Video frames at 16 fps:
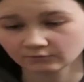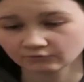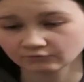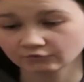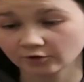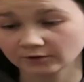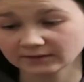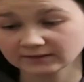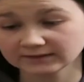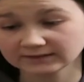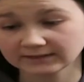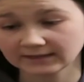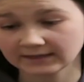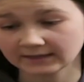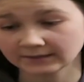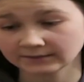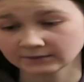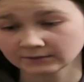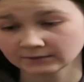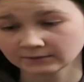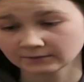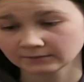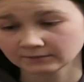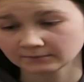Ron is scared
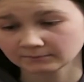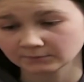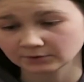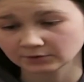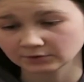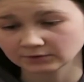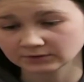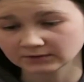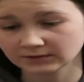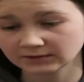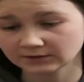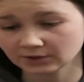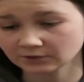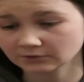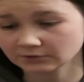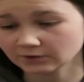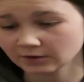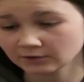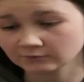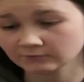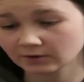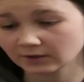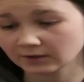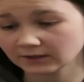because he don't know
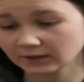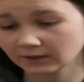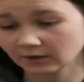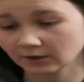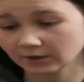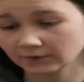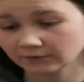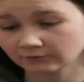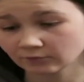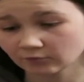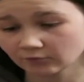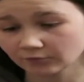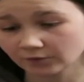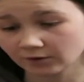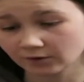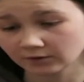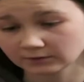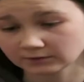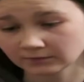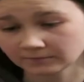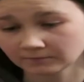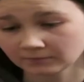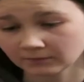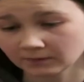Hermione live or not,
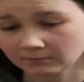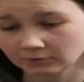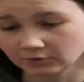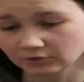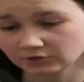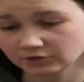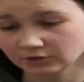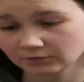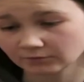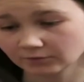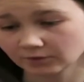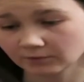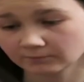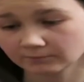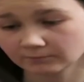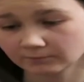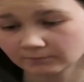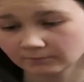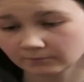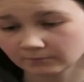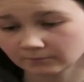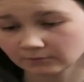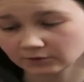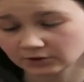because she
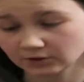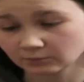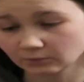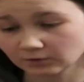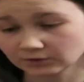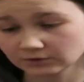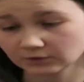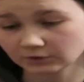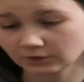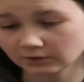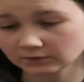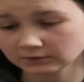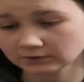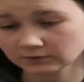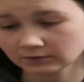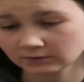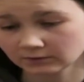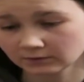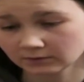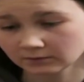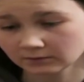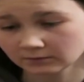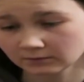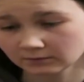was not
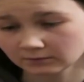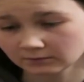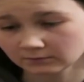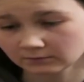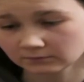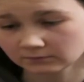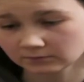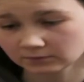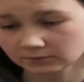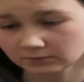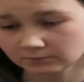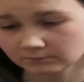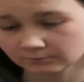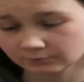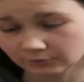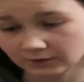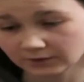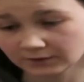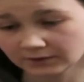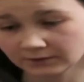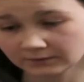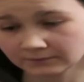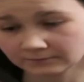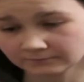
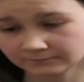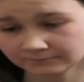breathing.